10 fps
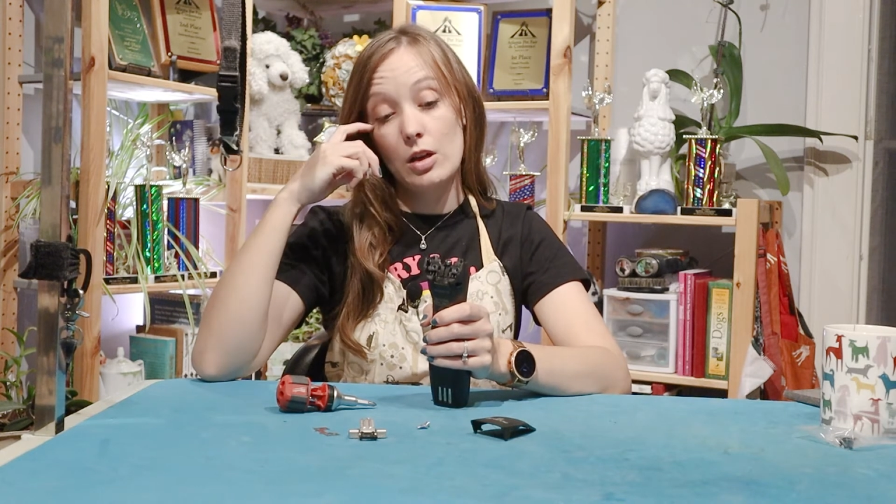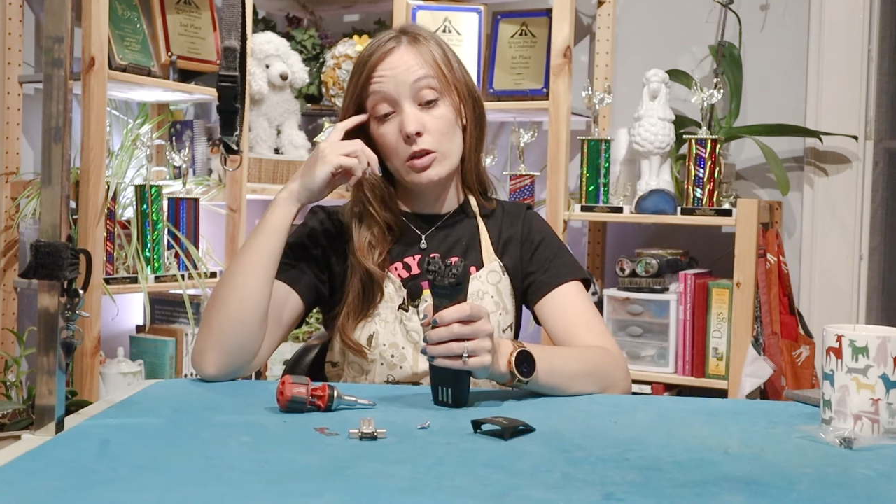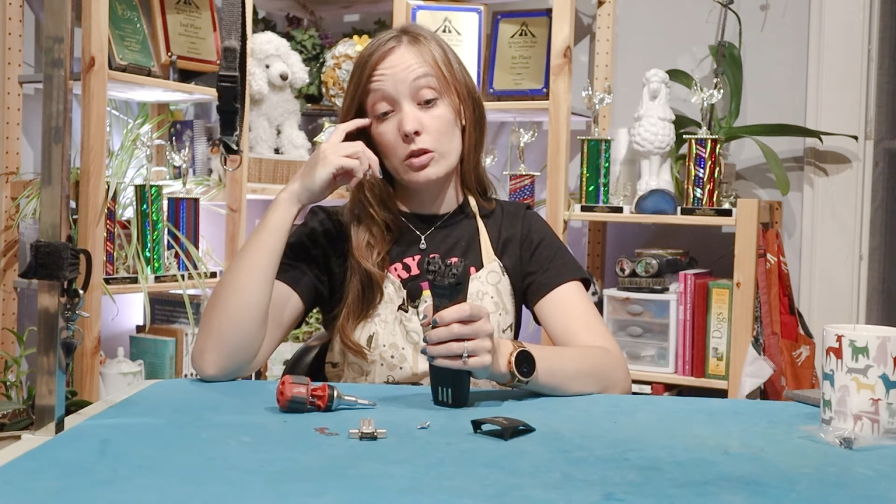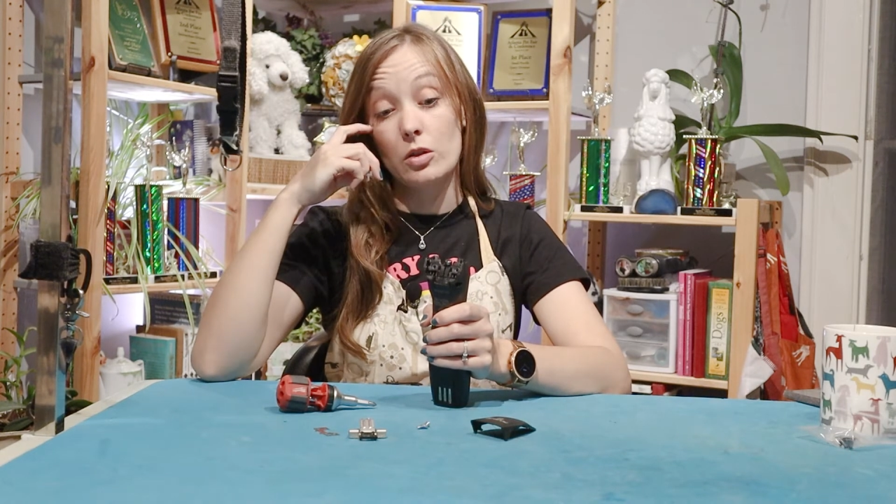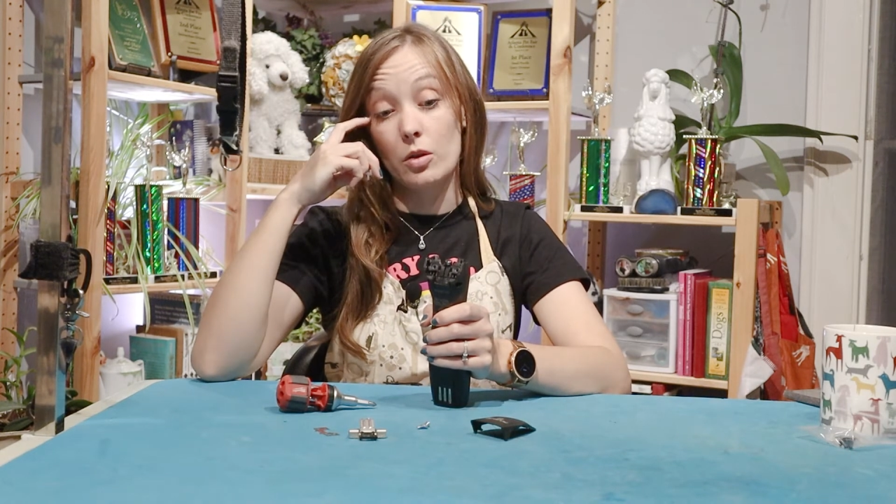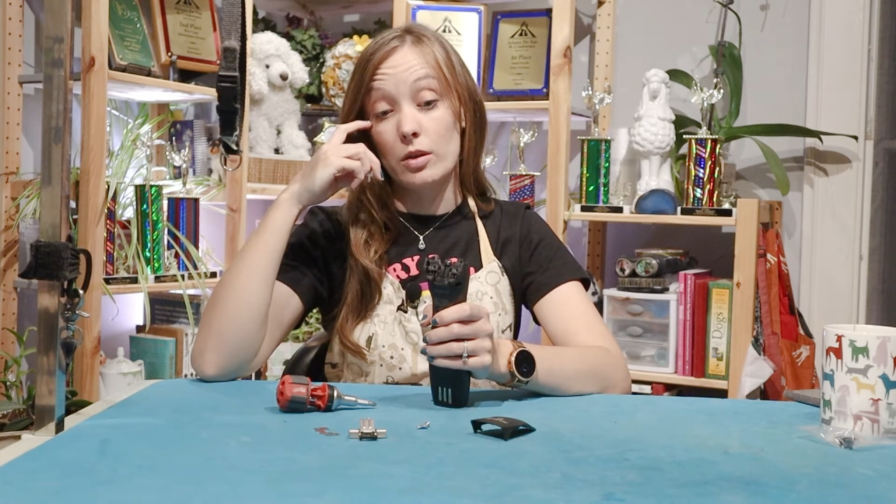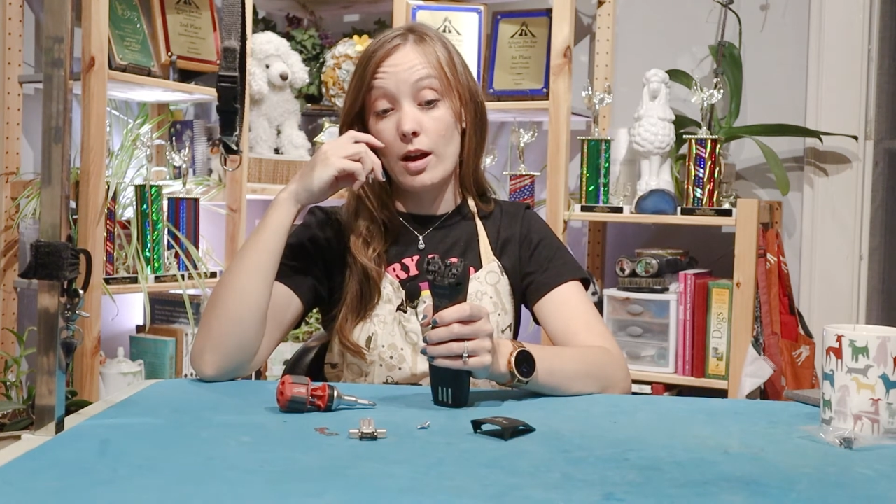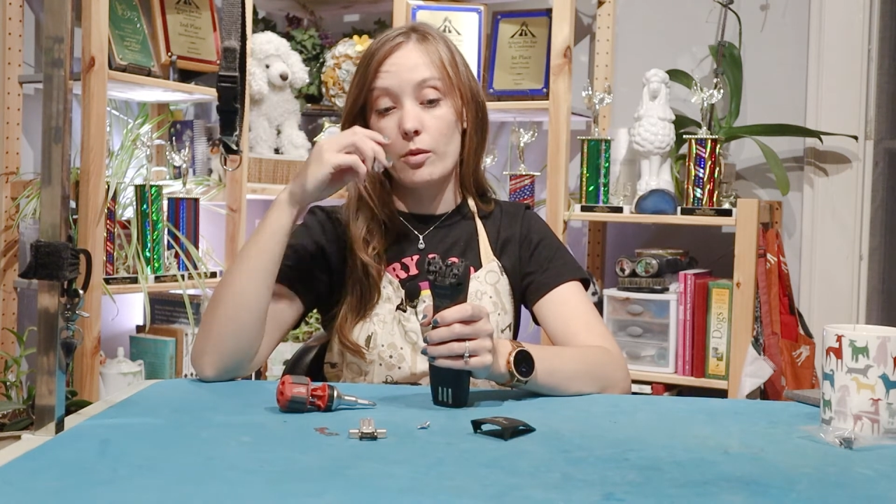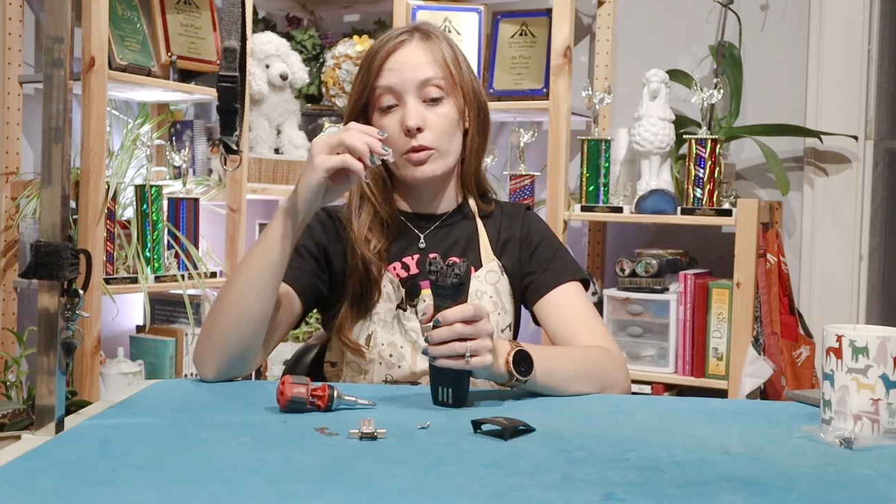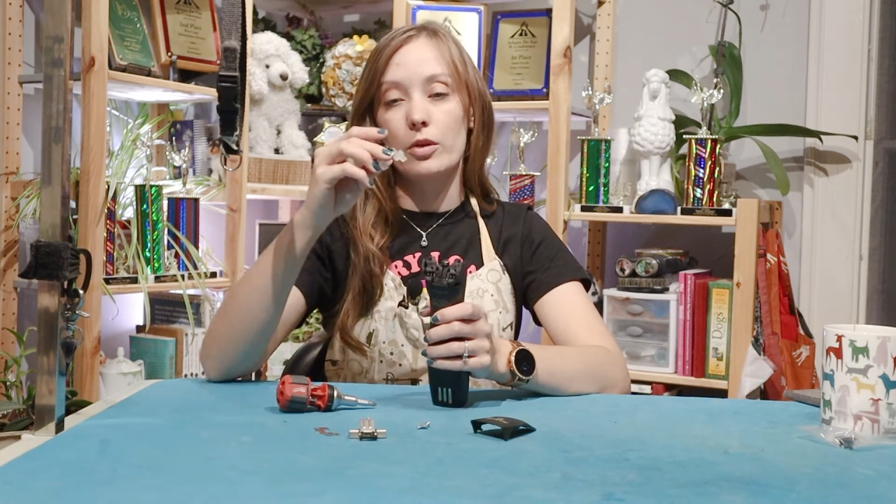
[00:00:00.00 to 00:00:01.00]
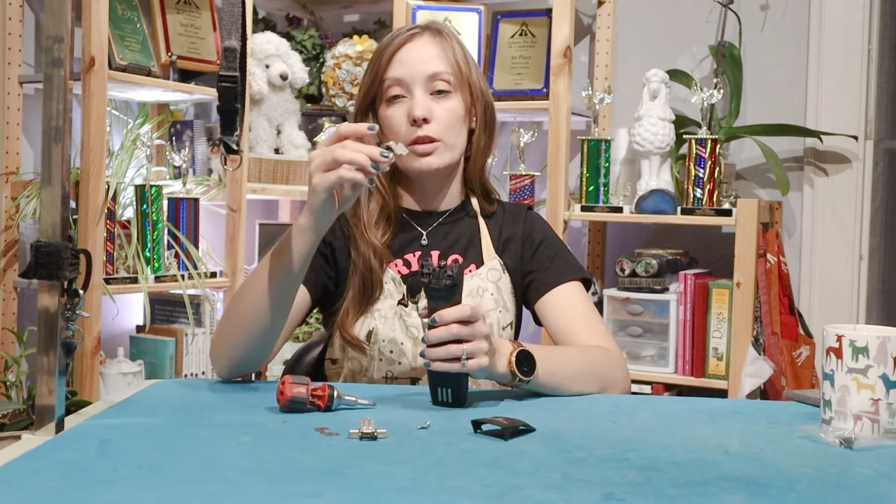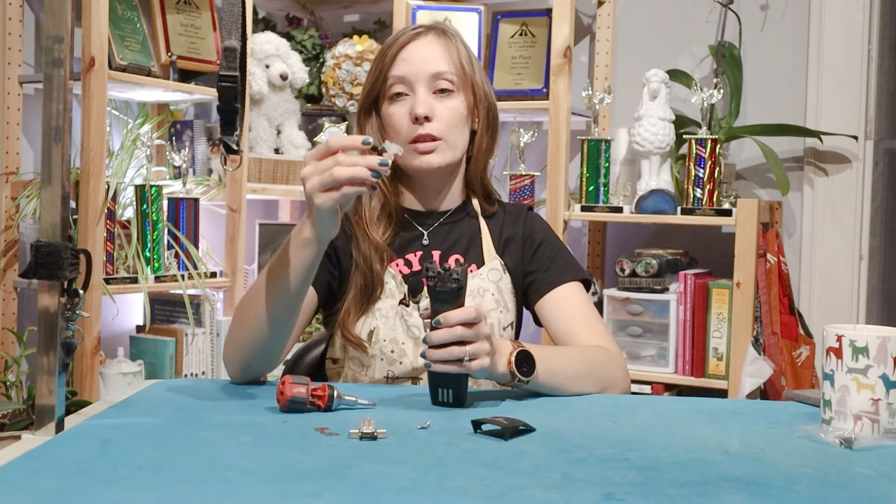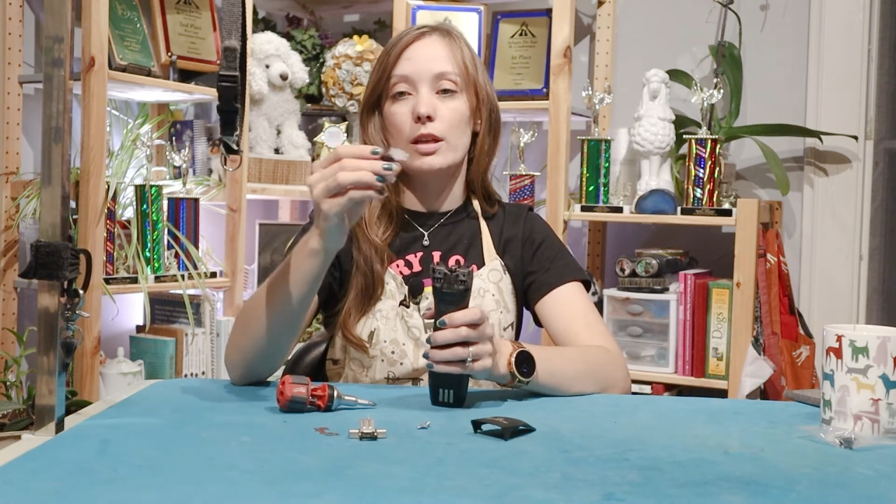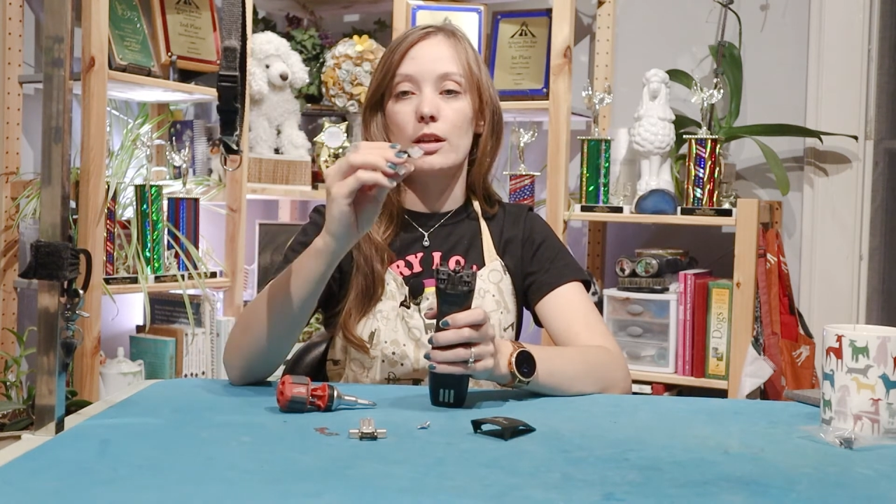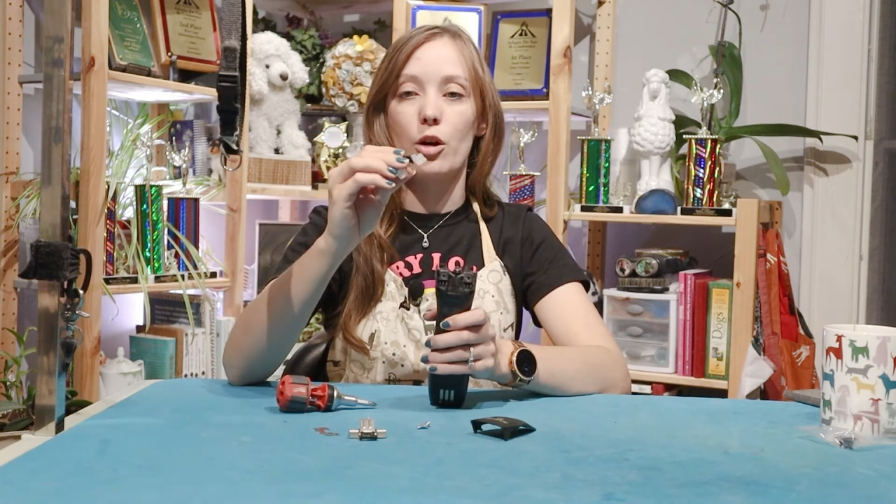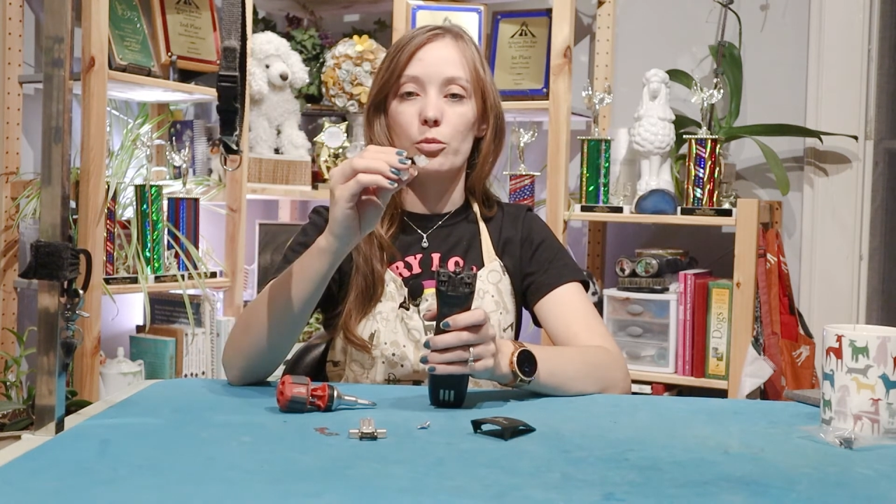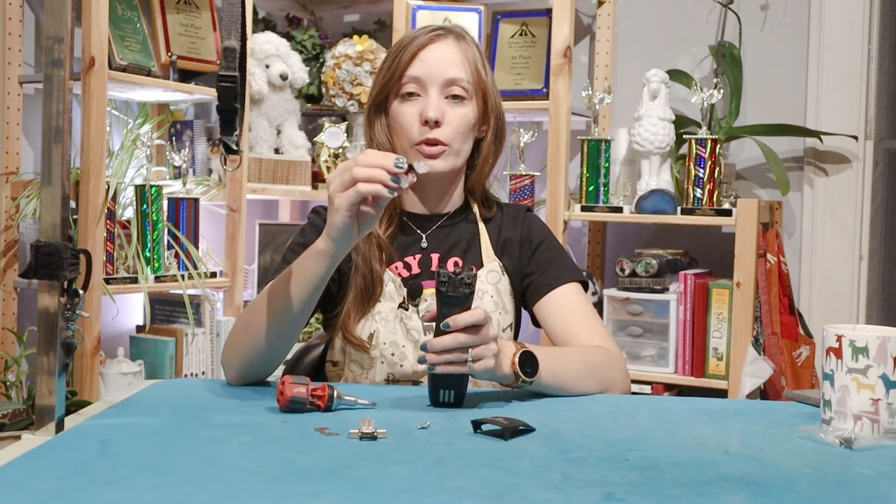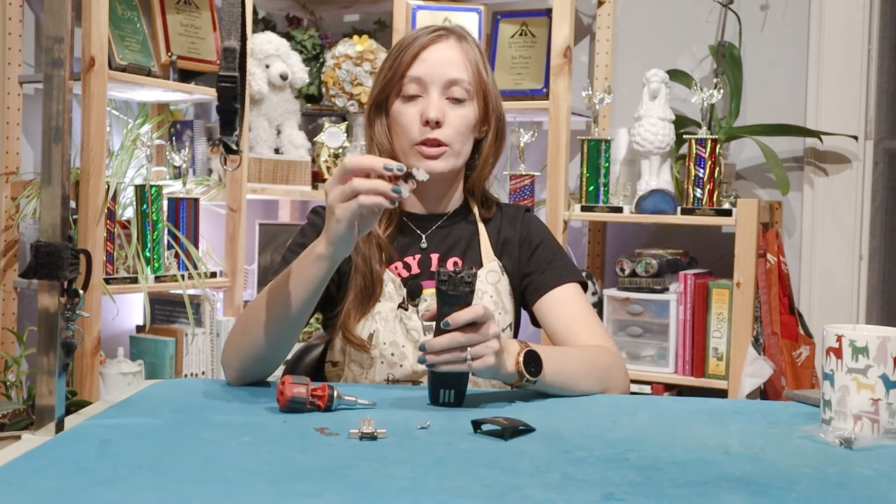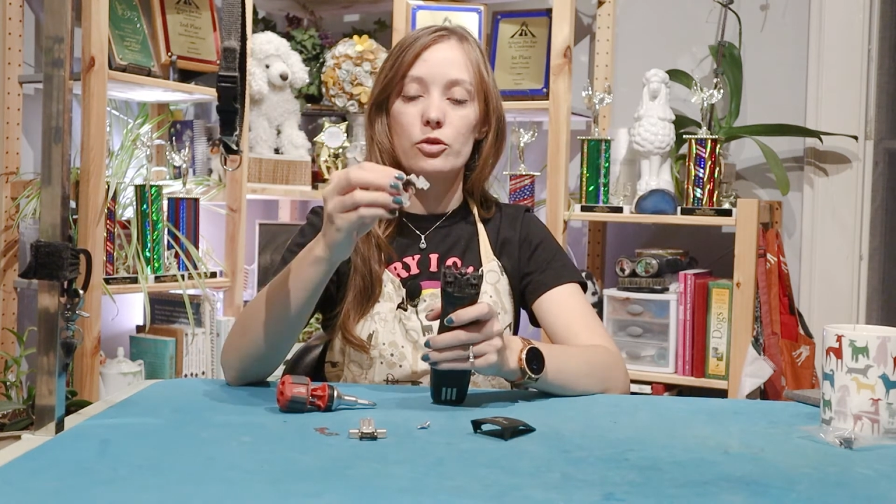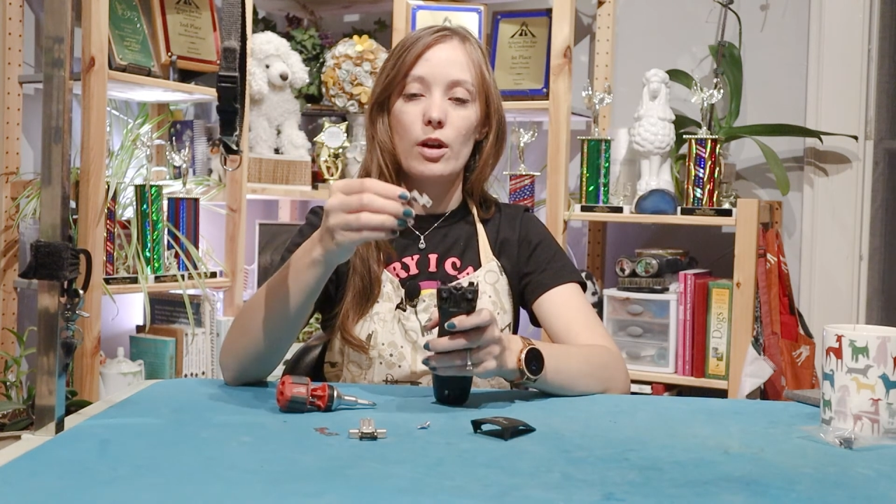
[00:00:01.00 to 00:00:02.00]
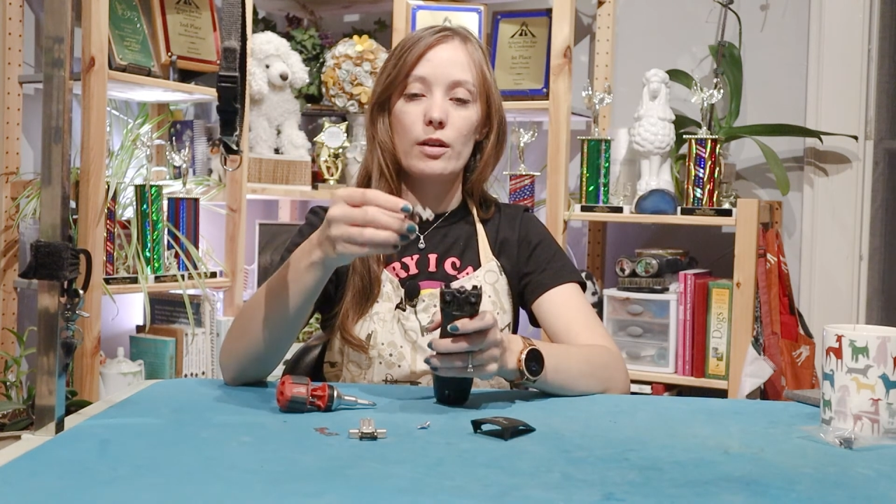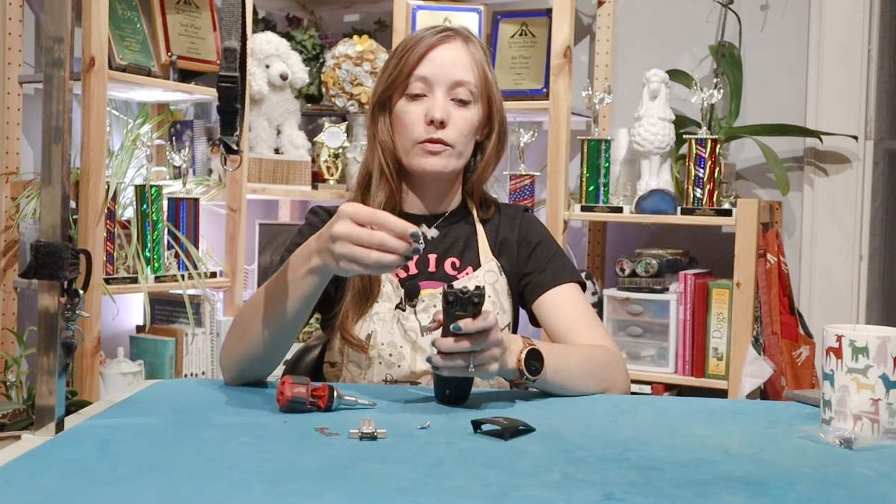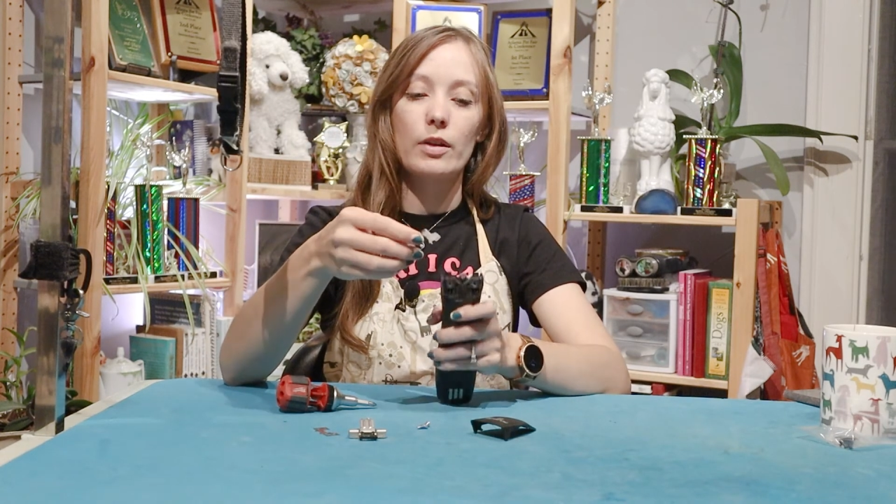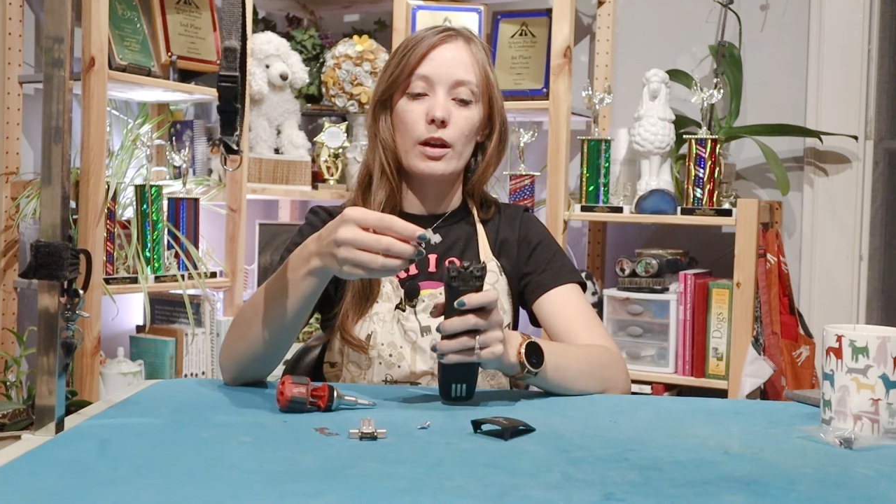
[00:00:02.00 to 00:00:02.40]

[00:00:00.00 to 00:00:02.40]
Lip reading: So now we're going to take our blade drive